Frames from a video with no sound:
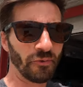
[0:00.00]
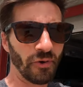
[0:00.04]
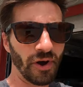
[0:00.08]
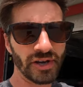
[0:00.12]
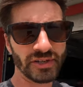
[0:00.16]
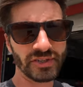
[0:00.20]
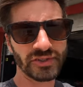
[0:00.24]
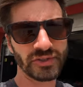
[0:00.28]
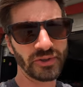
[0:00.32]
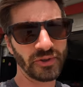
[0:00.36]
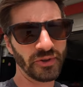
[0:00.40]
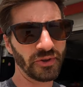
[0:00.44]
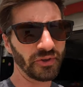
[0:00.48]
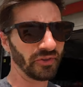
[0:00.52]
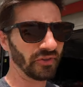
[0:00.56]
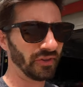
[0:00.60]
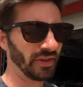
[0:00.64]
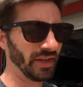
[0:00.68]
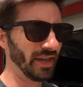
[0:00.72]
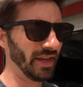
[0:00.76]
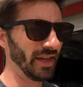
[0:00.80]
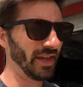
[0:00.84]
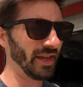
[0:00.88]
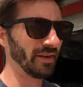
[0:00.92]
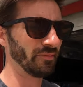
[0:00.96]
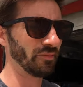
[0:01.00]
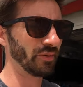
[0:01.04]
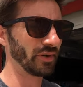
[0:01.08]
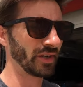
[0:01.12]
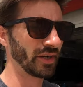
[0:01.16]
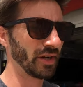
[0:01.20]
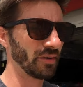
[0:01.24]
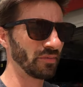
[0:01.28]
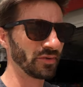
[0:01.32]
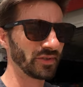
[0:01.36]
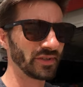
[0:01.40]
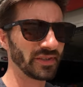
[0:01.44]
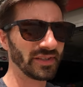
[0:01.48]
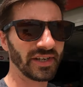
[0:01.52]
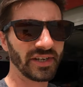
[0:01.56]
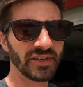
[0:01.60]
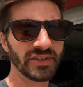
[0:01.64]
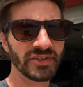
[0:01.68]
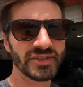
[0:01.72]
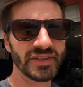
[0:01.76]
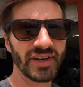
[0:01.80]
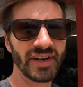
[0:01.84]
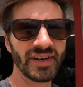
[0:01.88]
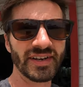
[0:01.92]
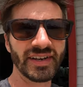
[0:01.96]
wash the whole thing, put a couple
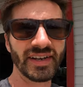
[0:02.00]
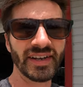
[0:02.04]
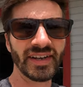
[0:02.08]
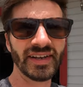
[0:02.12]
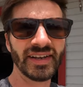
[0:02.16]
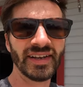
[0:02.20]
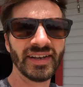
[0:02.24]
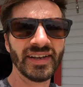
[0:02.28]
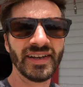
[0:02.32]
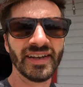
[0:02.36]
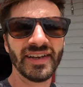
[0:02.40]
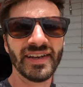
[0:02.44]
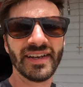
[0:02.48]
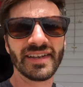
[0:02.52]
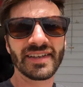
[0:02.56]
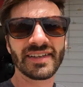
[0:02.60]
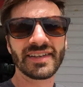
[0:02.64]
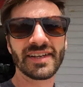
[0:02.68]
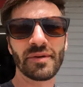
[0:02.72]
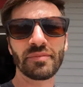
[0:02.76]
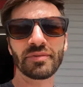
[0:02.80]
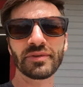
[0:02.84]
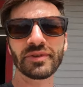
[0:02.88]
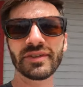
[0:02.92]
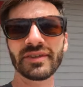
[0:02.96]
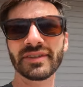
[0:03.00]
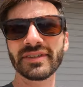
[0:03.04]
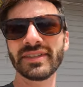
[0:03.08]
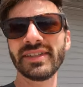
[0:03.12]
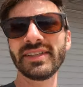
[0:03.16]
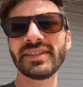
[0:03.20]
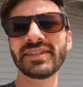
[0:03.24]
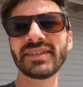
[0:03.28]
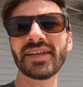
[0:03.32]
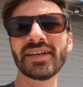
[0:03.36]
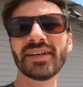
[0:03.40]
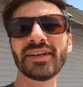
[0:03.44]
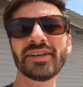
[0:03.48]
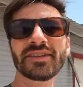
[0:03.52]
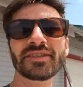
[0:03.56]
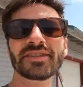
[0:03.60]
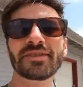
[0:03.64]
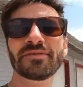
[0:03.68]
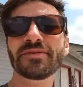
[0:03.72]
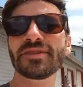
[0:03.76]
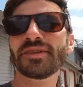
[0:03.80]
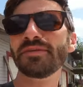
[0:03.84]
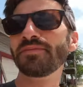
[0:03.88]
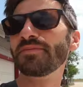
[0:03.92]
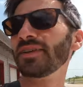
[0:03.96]
stickers on it, a couple little details,
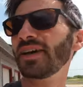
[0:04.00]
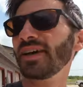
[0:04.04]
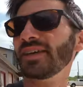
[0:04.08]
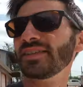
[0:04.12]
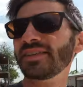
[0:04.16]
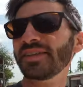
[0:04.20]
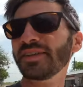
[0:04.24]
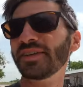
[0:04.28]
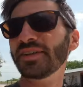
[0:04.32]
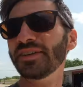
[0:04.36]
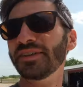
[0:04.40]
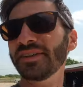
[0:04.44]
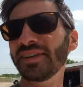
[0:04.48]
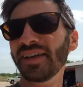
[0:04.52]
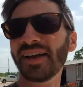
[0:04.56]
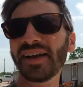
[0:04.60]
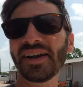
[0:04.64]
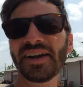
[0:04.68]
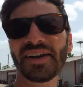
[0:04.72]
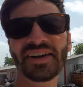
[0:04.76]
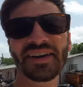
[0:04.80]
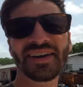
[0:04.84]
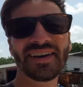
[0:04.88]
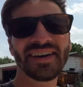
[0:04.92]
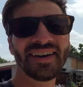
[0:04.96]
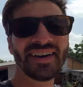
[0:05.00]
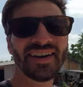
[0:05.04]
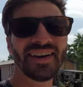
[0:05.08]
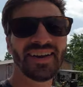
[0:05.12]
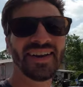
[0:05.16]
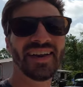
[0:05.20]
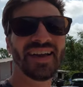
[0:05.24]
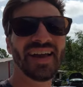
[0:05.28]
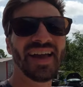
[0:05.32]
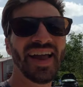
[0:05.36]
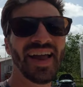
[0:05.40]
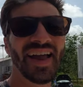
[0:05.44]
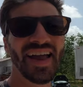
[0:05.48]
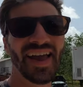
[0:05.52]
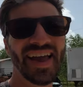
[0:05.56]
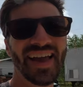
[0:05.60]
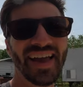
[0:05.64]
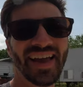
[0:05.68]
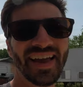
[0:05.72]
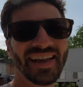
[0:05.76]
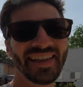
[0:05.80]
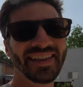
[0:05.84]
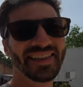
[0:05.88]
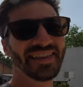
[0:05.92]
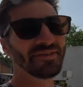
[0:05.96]
some zip ties here and there,
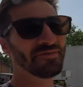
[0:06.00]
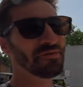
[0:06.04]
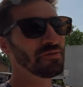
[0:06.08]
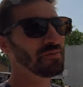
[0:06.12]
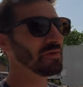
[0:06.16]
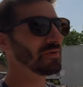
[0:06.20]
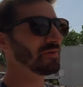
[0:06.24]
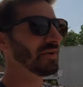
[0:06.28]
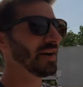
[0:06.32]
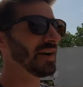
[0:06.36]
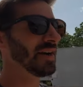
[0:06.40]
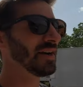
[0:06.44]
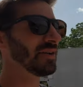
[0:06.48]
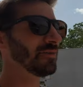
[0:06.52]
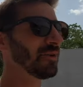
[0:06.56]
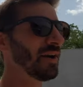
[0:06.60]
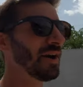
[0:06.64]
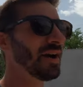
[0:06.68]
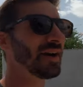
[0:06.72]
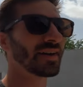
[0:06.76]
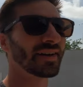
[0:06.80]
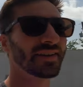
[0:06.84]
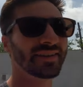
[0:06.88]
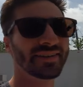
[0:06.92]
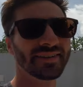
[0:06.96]
and then we'll be ready to rock.